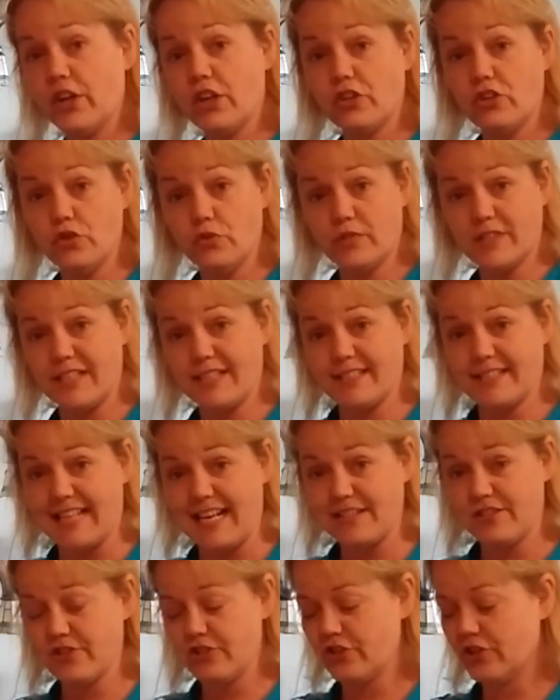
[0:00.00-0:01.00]
or you can use a
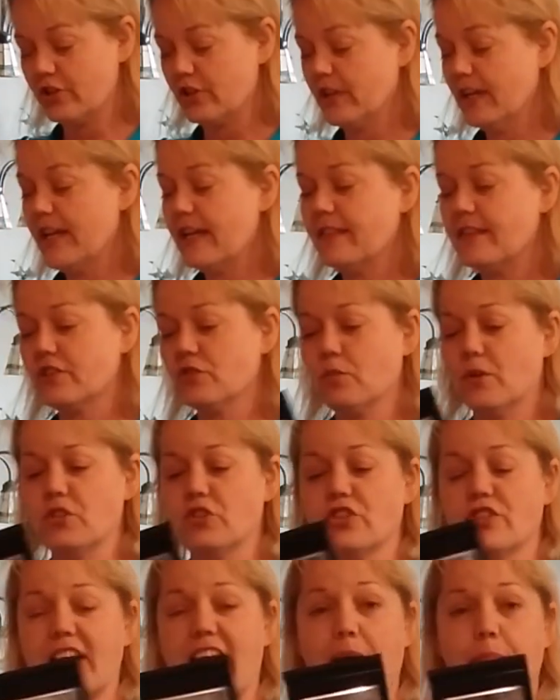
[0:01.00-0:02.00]
zester. This
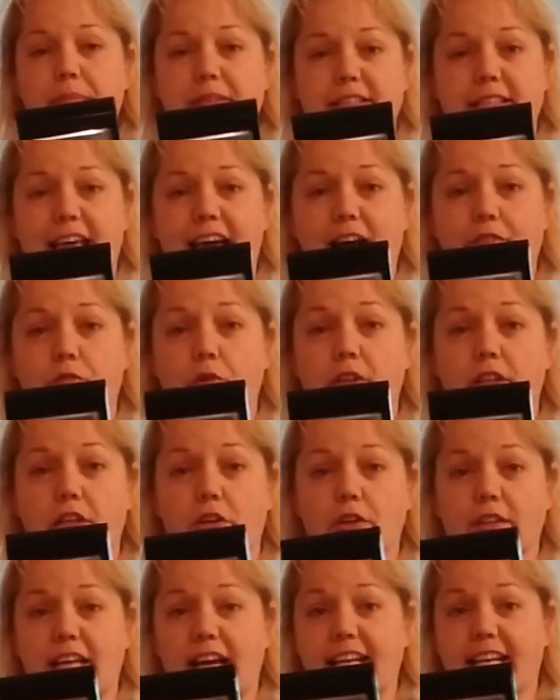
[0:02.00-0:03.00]
one just happens to have a
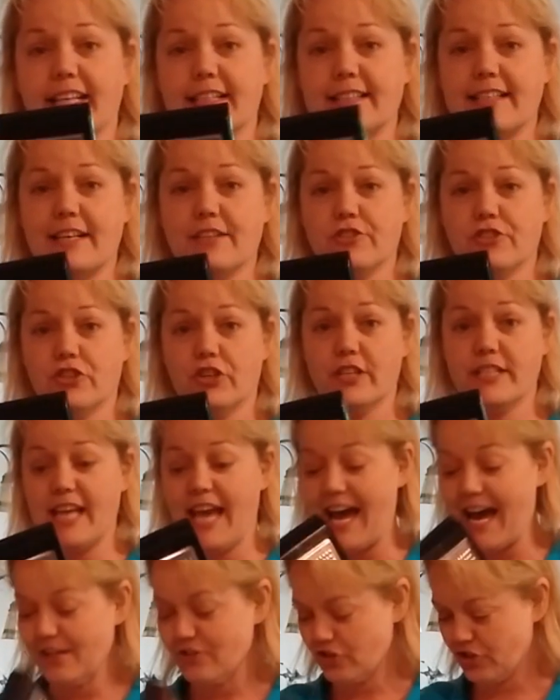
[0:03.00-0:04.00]
little tiny zester
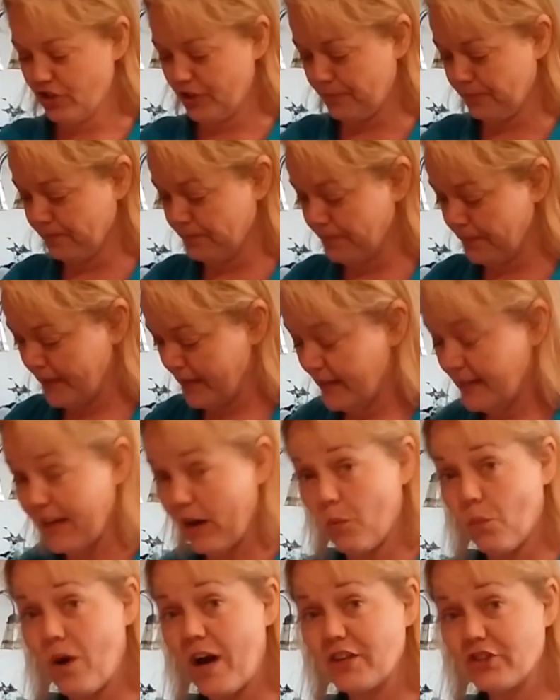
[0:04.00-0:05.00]
attached.
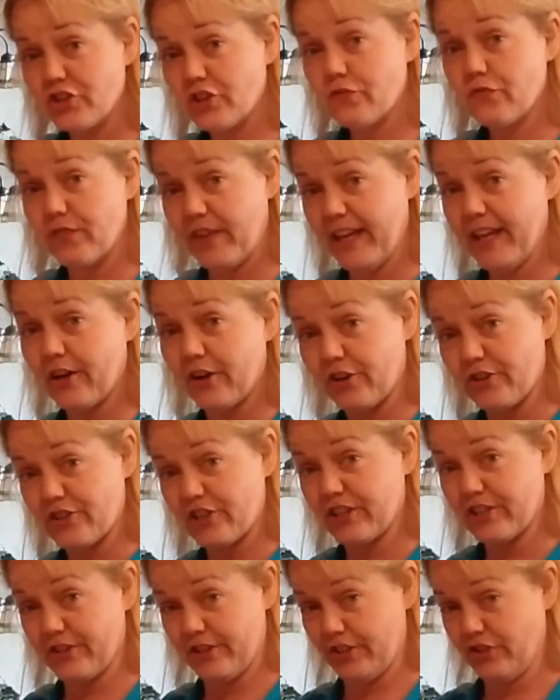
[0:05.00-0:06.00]
Now watch your
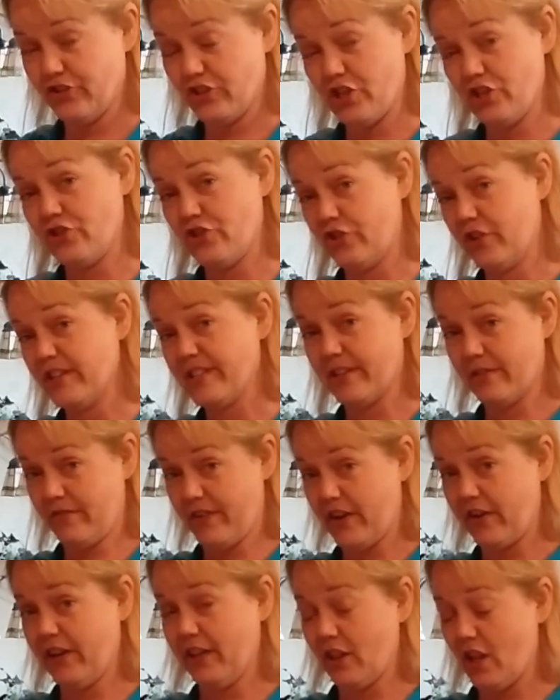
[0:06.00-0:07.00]
fingers because the ginger
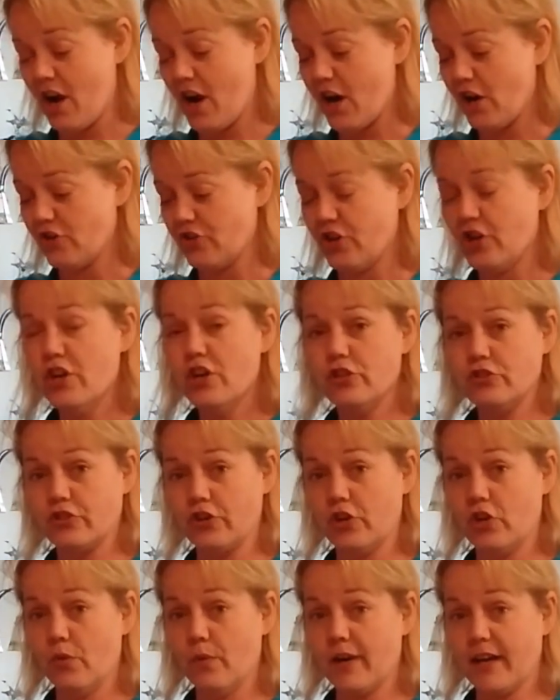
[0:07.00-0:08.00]
isn't very large,
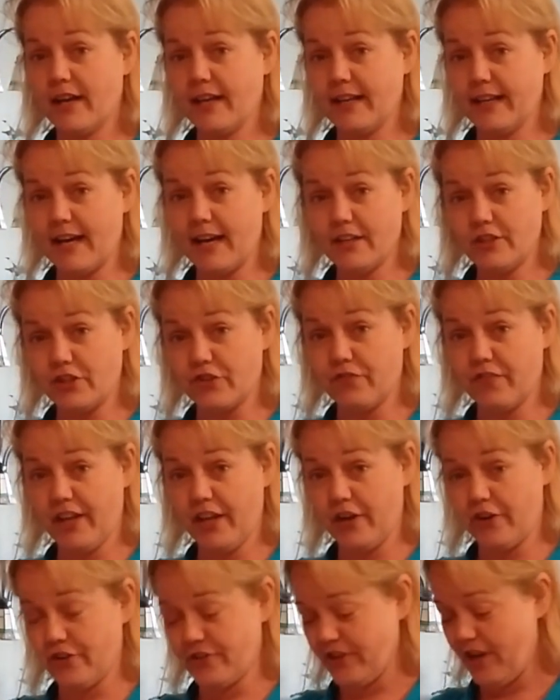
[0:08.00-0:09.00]
so you don't want to cut your
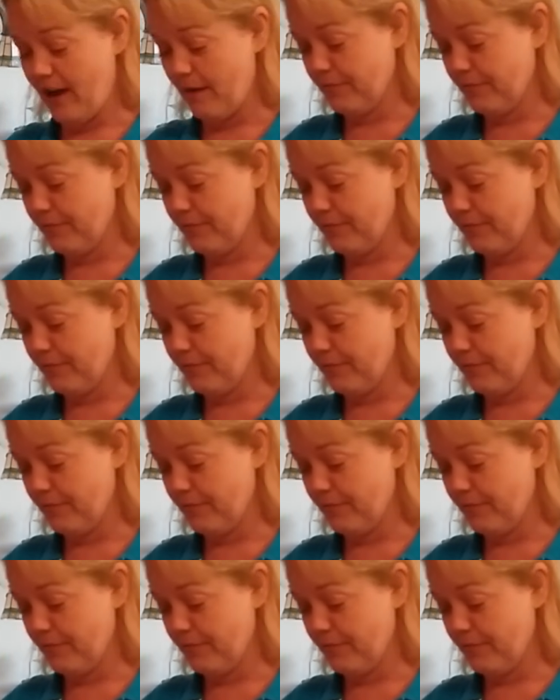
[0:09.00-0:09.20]
fingers